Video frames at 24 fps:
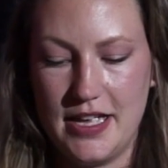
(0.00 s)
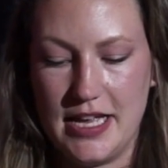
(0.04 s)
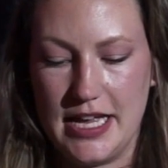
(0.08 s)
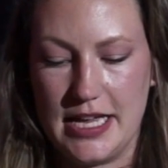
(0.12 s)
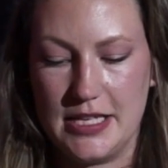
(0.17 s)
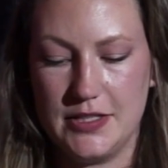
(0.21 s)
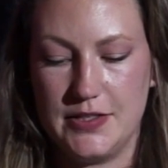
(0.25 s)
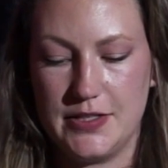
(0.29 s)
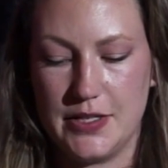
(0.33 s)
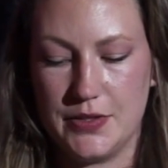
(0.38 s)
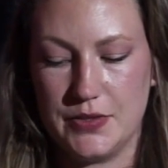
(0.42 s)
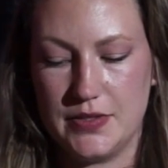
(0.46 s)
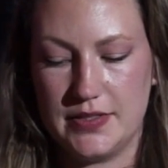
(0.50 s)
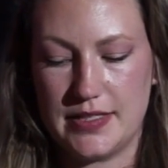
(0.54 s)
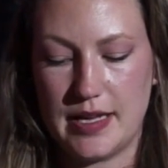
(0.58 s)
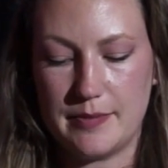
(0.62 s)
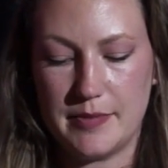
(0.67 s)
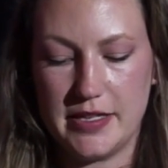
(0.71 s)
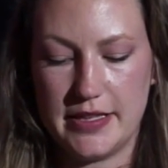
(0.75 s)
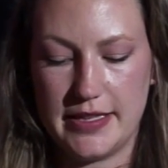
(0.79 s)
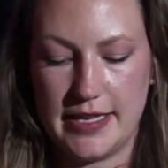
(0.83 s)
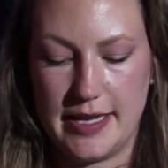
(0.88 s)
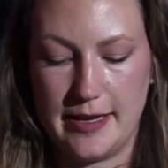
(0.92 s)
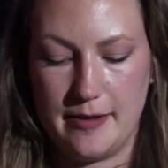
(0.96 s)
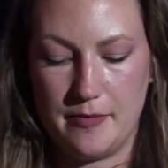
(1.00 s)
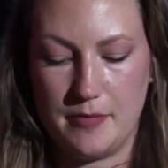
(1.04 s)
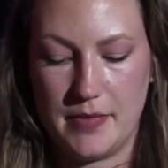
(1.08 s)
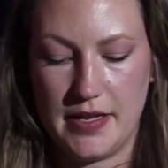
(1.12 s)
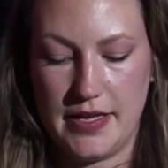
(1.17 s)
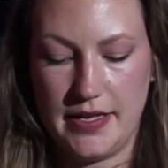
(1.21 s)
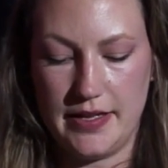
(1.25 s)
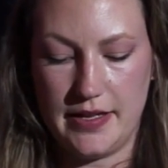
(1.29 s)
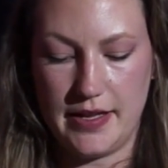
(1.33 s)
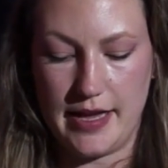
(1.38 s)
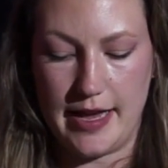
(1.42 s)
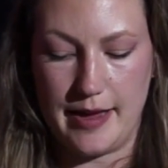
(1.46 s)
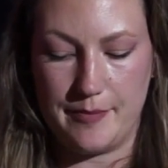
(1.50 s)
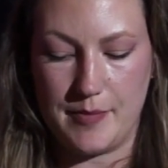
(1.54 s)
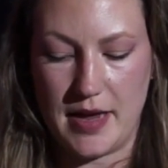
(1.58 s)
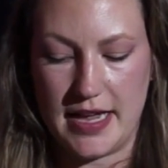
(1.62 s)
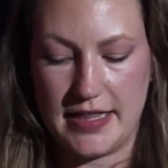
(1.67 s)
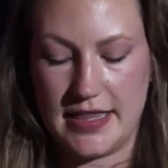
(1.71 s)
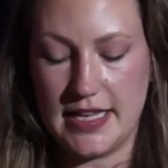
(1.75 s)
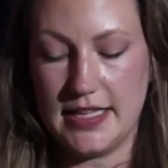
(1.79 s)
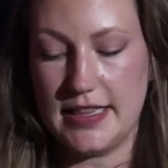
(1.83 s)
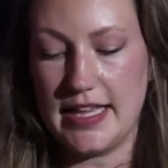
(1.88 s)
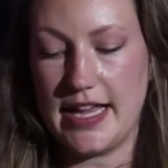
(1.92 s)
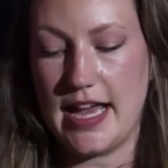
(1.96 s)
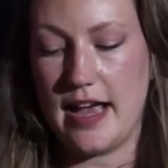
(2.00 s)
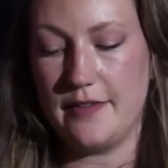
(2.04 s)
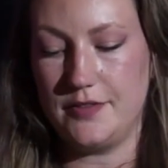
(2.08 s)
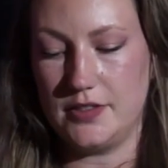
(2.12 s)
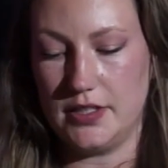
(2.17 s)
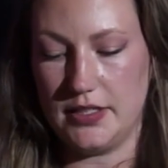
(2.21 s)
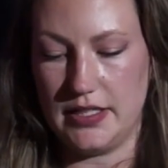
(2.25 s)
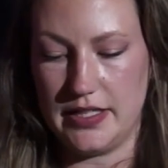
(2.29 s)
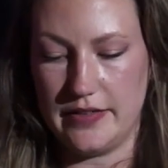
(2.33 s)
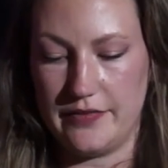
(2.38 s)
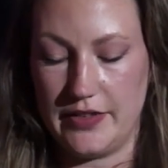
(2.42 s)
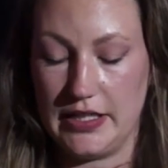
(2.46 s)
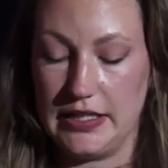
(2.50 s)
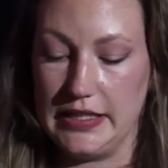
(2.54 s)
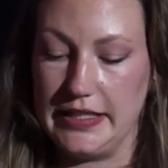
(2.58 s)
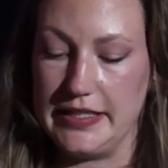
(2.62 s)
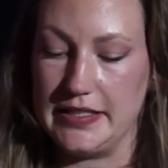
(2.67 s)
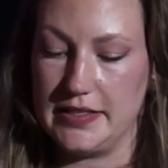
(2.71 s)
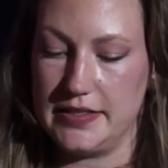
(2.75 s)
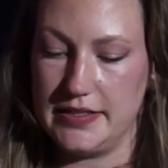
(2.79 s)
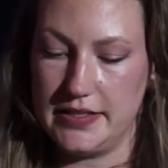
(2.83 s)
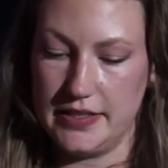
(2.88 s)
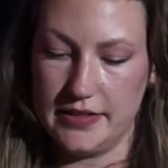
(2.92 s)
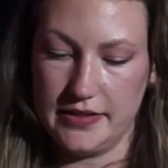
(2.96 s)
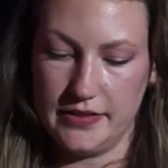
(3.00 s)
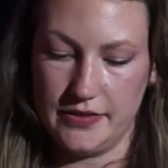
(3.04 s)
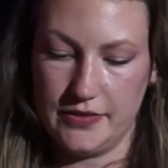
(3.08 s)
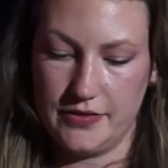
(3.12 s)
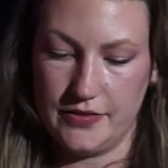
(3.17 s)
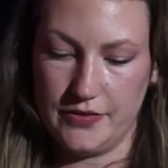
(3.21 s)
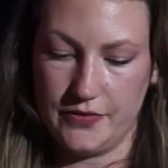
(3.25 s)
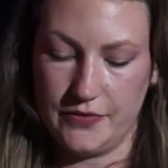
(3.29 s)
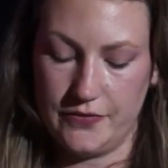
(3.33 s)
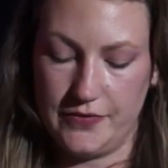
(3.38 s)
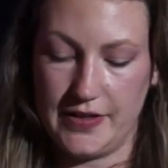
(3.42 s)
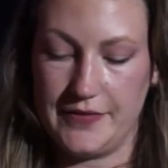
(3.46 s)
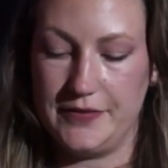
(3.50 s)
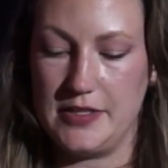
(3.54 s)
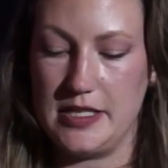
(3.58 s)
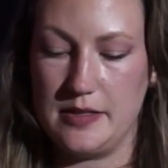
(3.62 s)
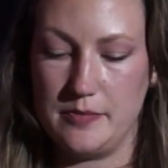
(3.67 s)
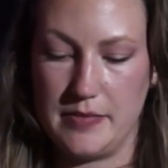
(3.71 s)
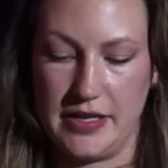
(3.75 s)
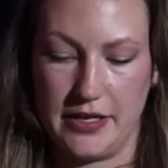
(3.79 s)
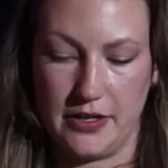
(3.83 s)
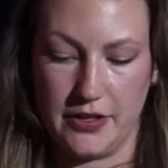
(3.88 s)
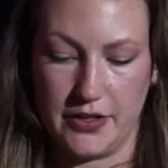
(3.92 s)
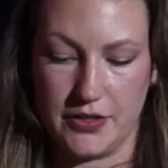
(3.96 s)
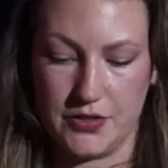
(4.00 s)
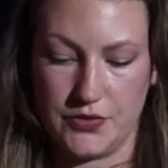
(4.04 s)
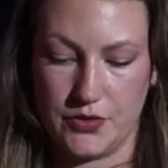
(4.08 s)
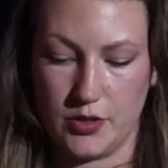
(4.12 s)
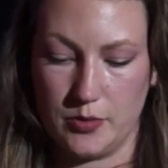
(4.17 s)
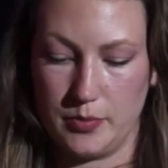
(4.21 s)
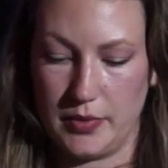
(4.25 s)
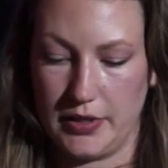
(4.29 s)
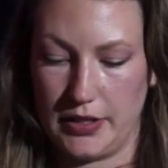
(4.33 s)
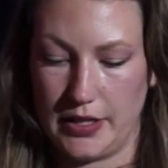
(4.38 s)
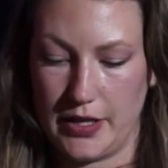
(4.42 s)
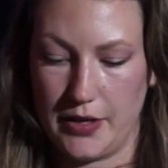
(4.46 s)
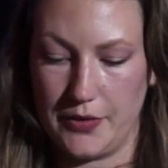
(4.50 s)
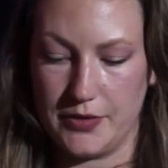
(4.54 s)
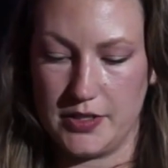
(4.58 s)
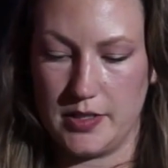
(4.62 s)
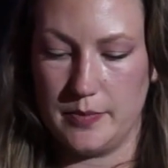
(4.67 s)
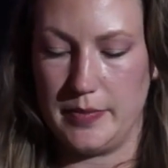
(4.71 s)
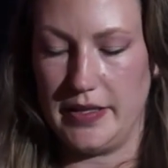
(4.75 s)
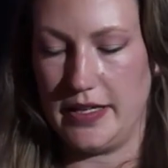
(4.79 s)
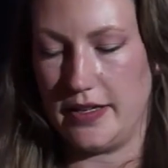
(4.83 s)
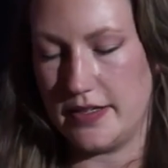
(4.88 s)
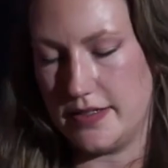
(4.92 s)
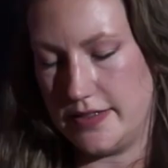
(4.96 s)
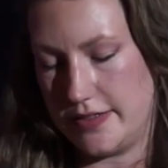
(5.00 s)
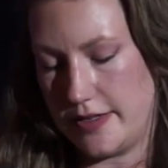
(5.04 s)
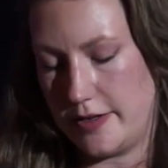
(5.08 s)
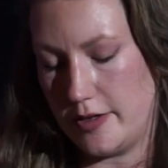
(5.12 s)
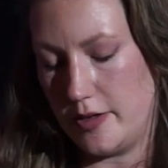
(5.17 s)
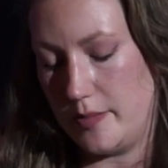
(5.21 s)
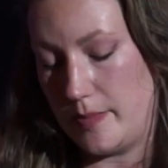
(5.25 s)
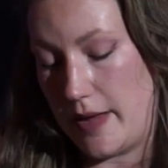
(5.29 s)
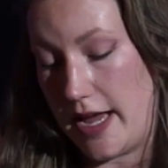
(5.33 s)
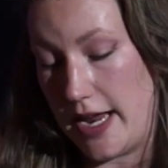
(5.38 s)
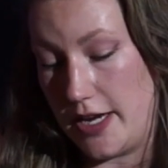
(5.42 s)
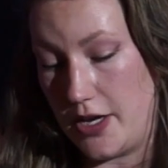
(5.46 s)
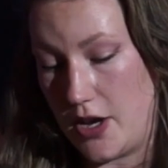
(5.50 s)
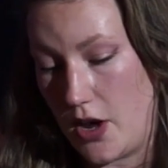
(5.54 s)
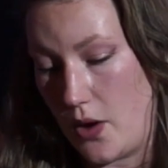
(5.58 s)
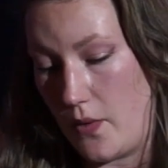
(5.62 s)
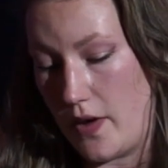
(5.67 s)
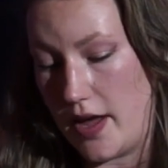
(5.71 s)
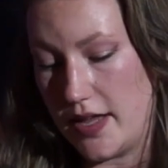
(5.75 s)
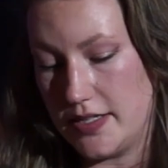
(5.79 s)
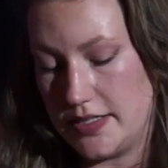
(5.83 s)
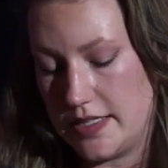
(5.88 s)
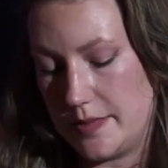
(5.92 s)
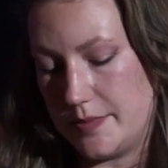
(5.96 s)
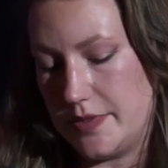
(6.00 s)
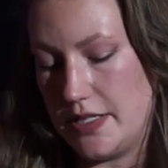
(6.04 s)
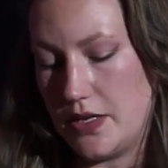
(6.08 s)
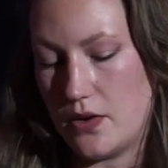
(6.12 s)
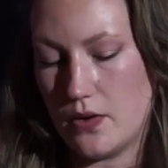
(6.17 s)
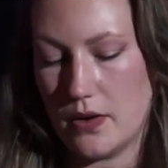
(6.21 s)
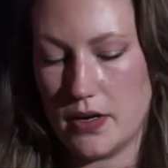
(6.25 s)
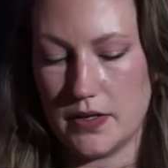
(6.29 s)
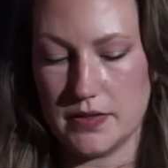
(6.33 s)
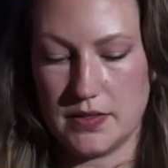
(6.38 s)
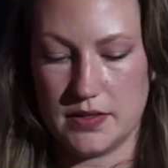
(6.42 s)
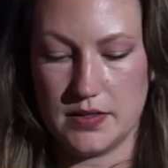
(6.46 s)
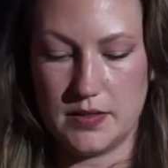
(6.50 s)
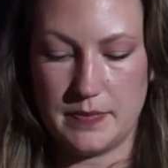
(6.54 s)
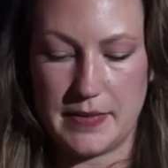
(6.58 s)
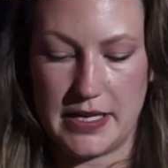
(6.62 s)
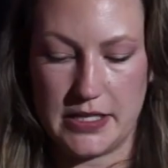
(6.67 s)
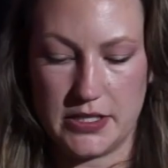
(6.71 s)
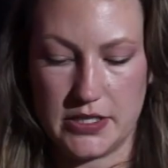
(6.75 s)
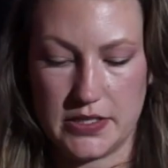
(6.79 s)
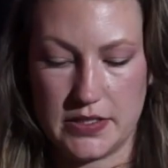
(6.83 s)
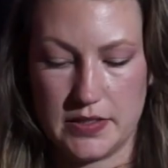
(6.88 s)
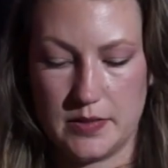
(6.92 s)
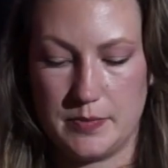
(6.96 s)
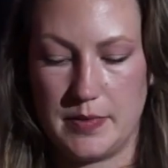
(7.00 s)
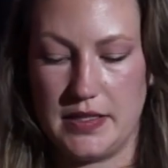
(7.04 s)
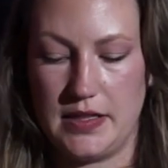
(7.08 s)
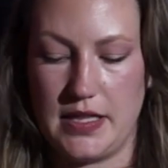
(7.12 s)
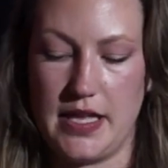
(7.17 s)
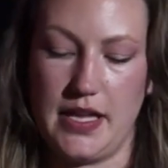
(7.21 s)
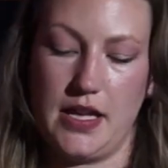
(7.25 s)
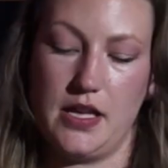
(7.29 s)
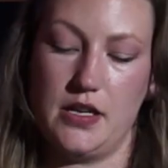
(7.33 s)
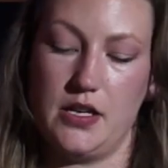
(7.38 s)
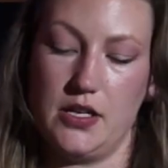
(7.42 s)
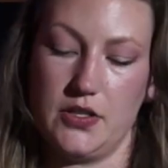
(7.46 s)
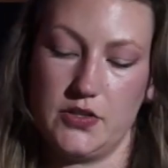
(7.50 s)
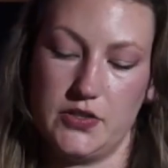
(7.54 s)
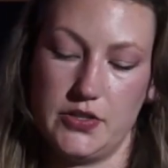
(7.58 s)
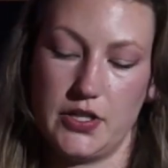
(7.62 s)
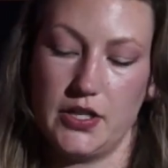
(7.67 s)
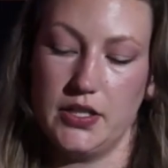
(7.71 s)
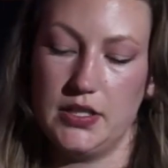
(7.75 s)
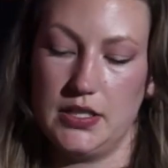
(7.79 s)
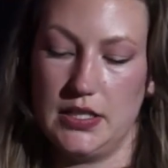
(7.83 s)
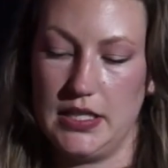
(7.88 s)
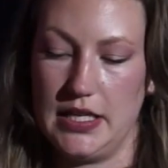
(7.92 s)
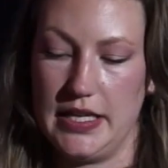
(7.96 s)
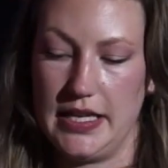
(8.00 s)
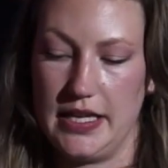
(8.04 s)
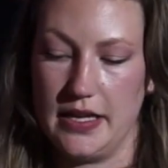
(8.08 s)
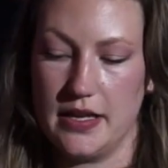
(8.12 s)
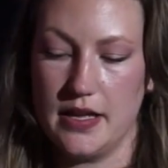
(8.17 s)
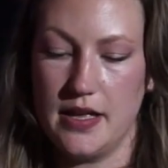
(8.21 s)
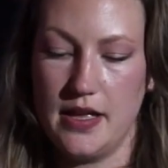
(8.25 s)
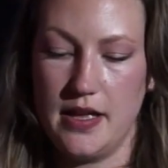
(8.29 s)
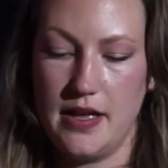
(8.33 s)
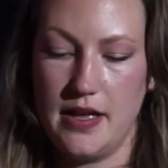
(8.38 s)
And so some of them, I think they have to live at least 50 meters or below to be considered by NOAA deep sea corals and sponges, but they can certainly